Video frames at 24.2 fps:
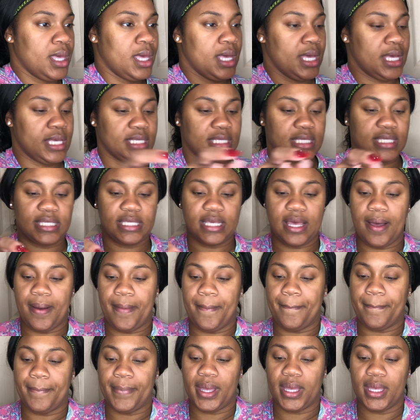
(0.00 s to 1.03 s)

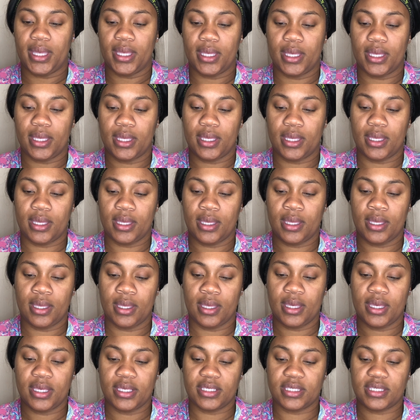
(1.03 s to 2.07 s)
some
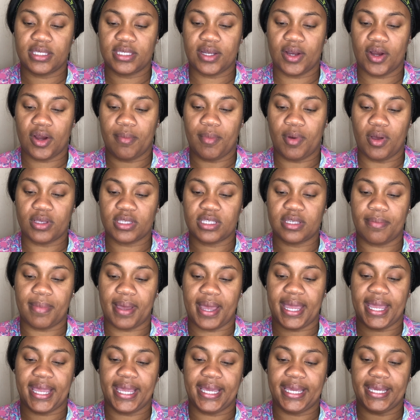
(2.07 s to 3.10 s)
serum onto my
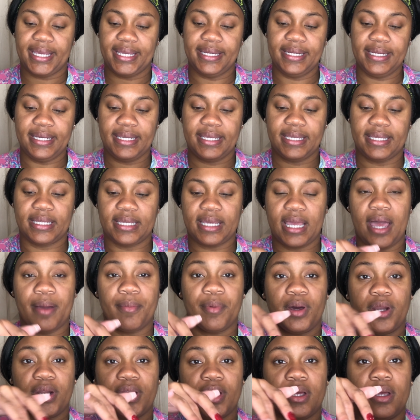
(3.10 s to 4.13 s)
hand. I'm
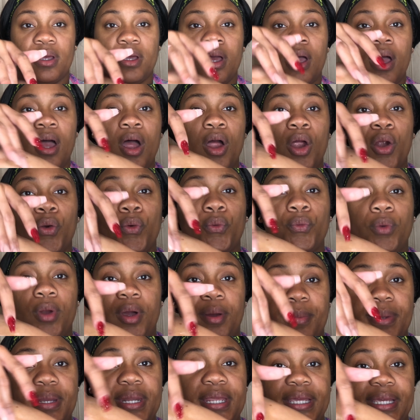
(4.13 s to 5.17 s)
gonna
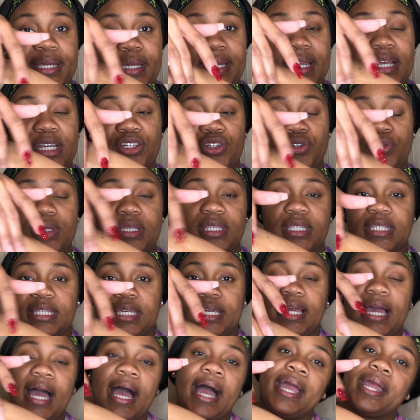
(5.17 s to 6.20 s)
rub it in. As you can
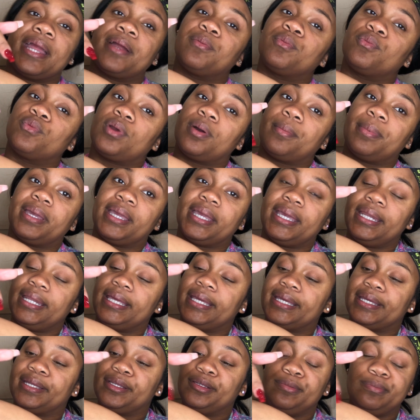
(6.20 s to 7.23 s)
see, I am rubbing it
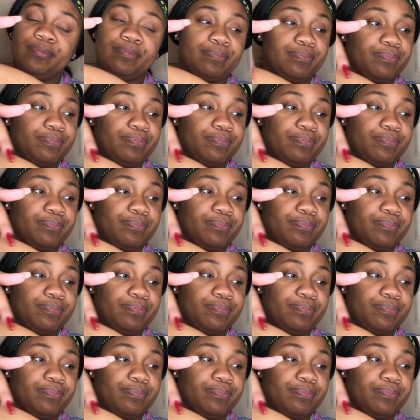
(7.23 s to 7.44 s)
in.